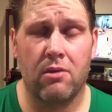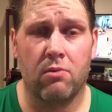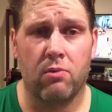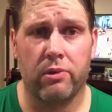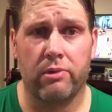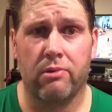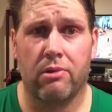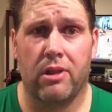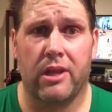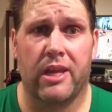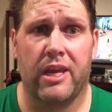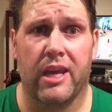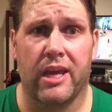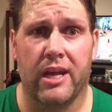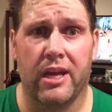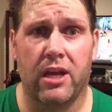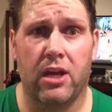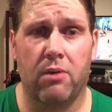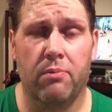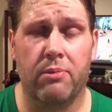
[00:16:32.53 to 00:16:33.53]
we really
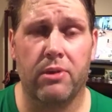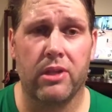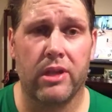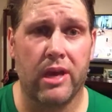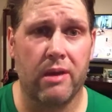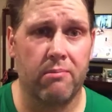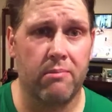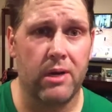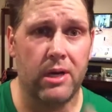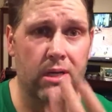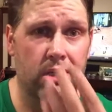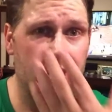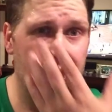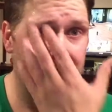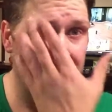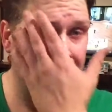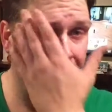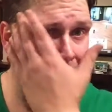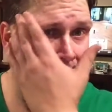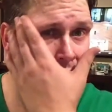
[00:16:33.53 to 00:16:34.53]
can't help you that much.